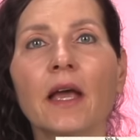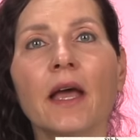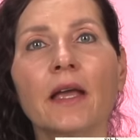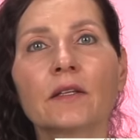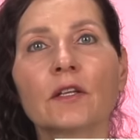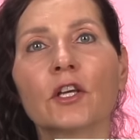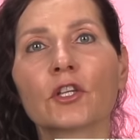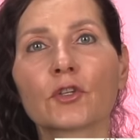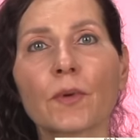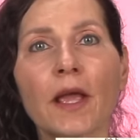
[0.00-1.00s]
and
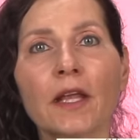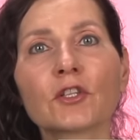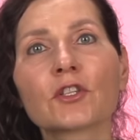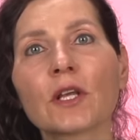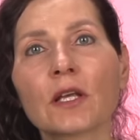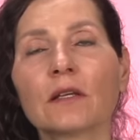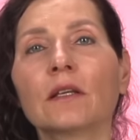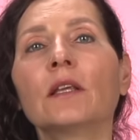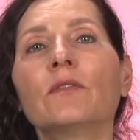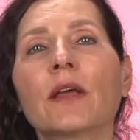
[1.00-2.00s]
tragic
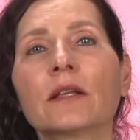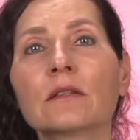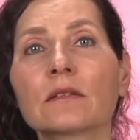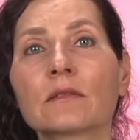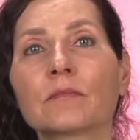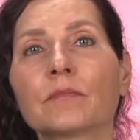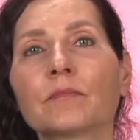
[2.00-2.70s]
events.